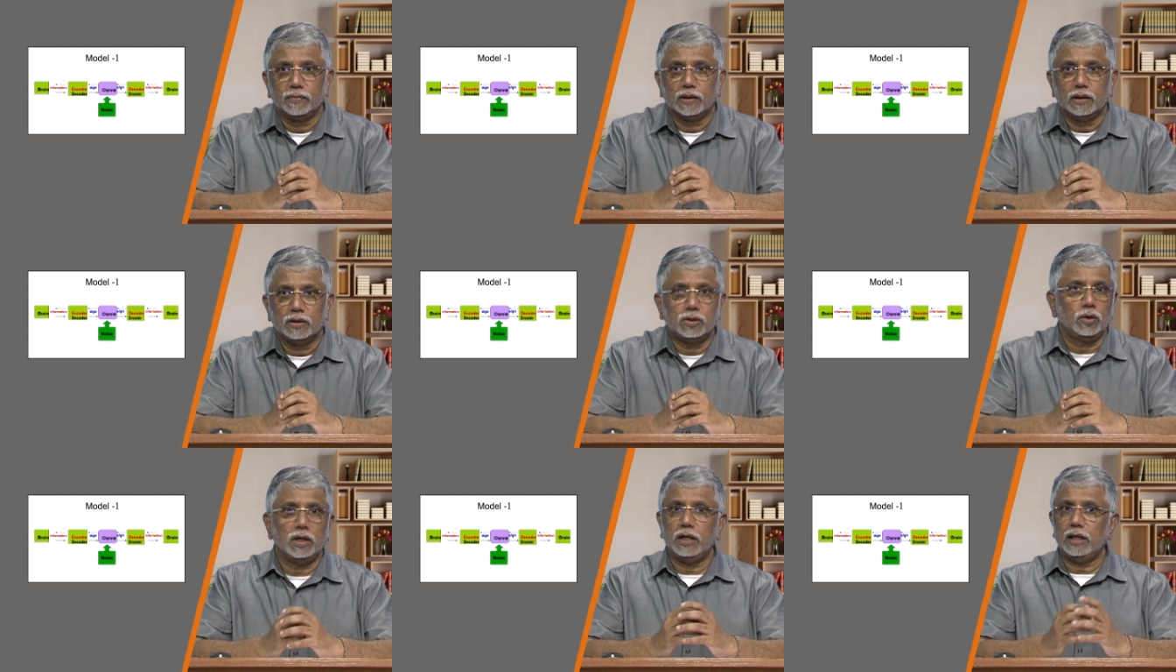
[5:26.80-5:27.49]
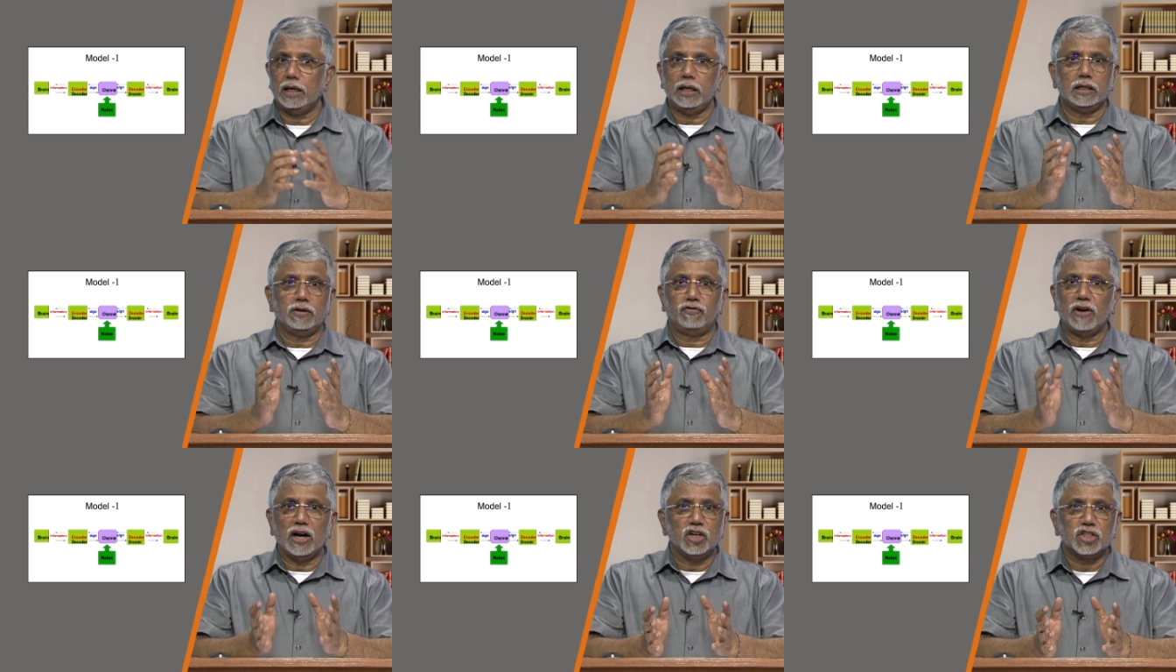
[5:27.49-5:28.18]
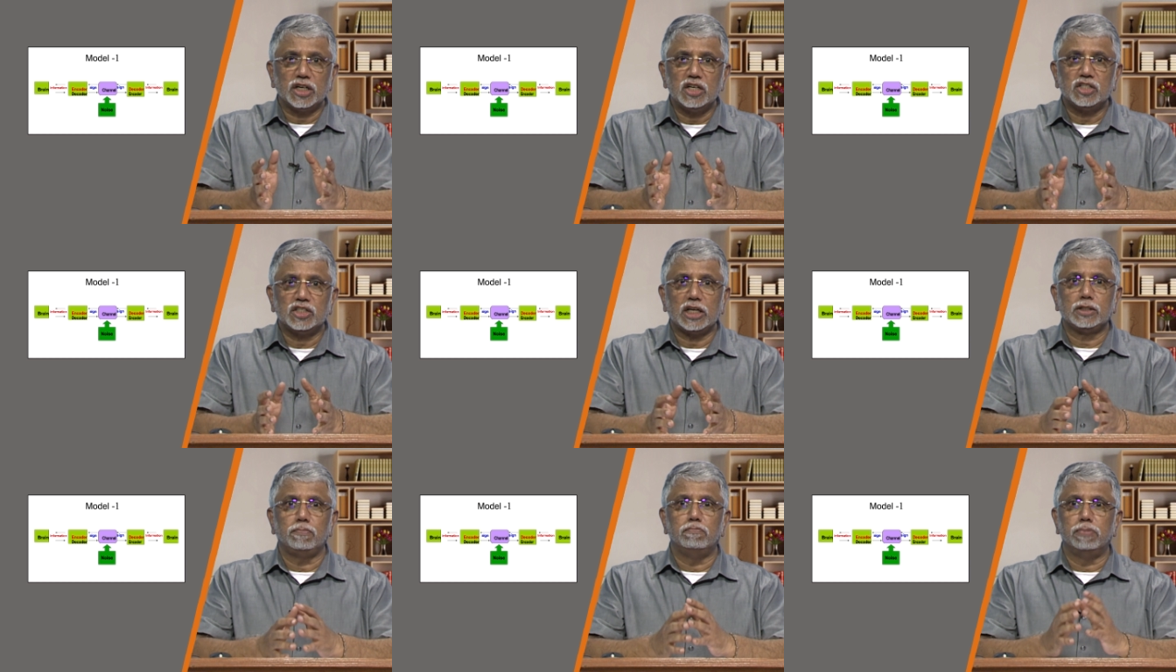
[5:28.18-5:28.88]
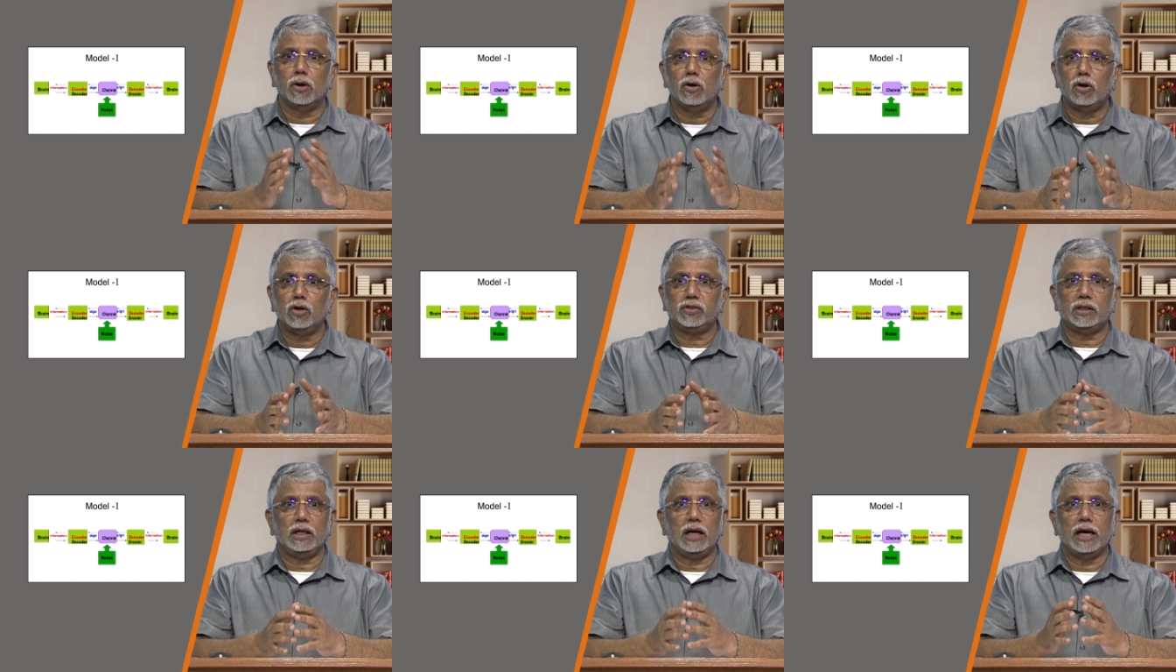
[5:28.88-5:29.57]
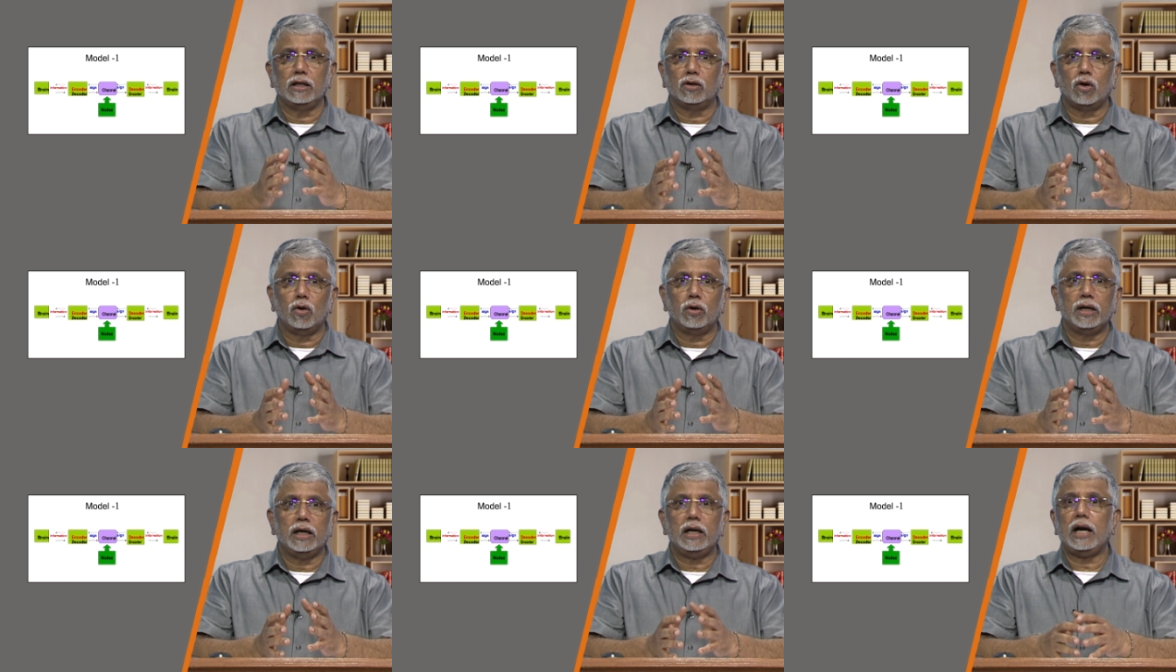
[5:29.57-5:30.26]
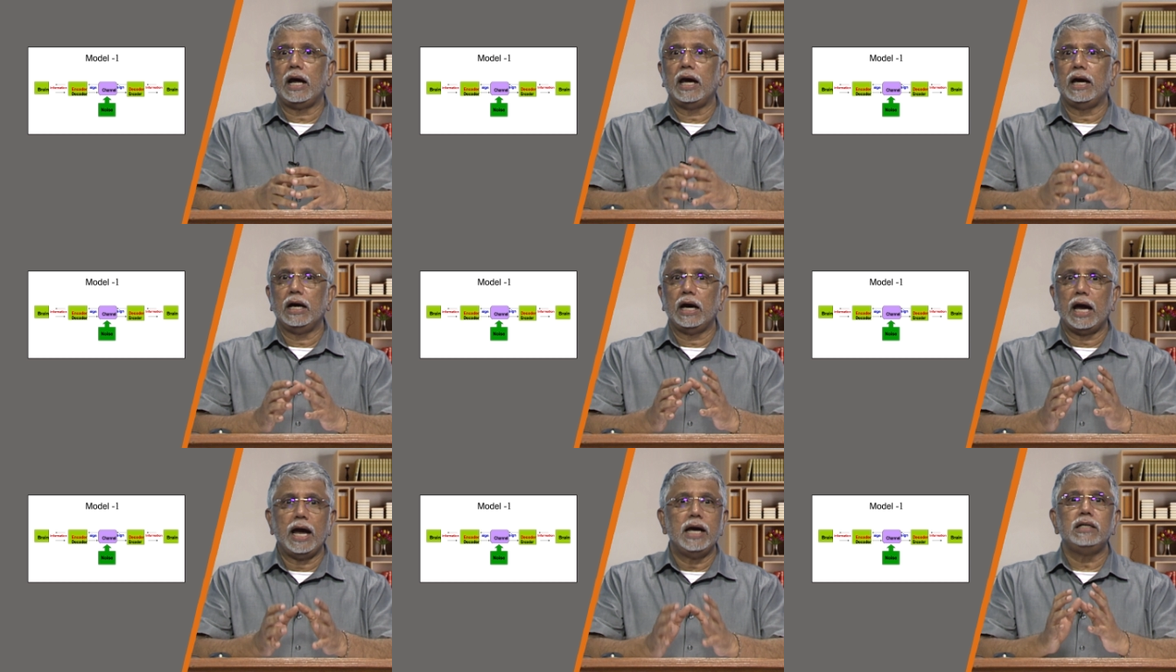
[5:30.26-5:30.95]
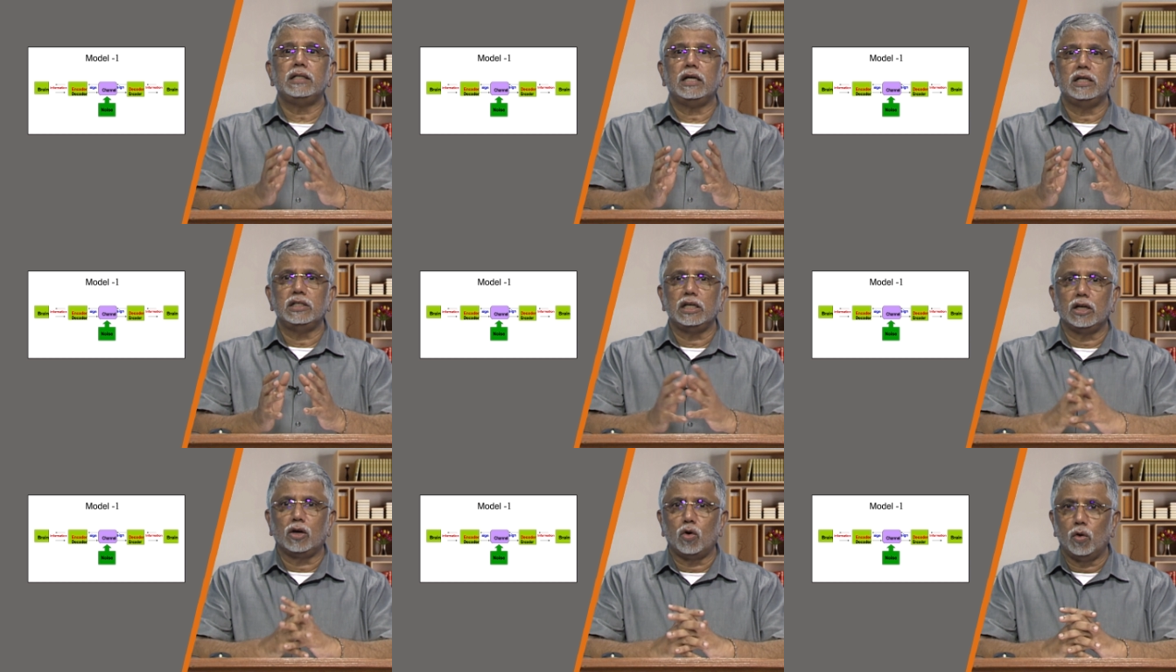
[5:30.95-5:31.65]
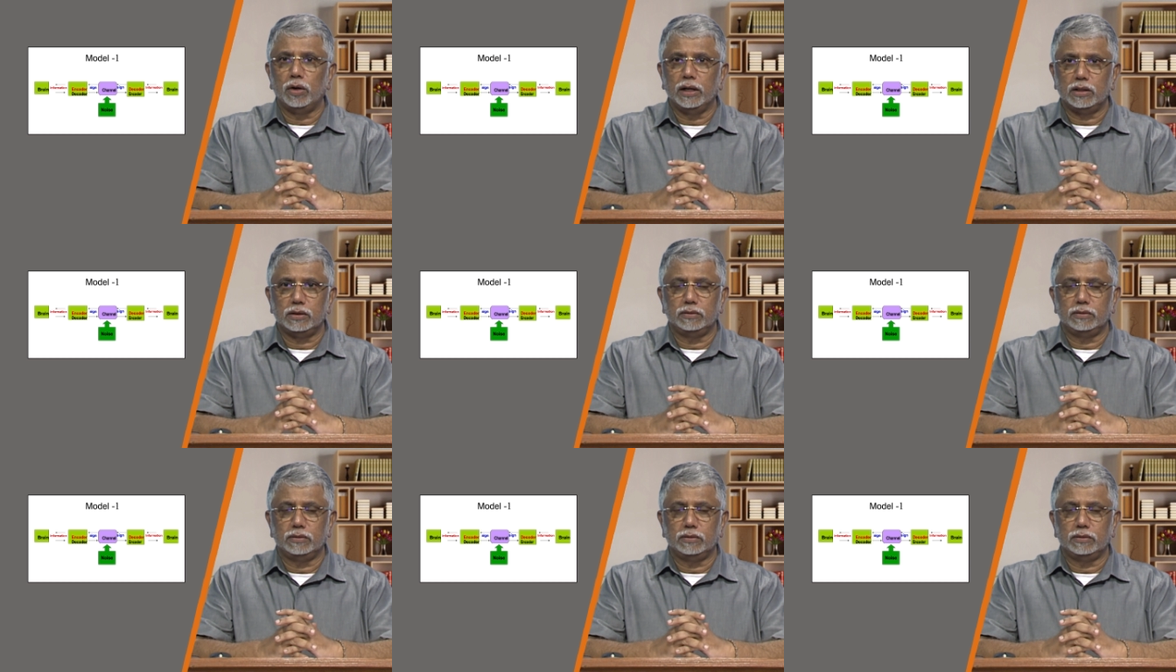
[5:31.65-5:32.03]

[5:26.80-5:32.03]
So, it, it functions as both encoder and decoder.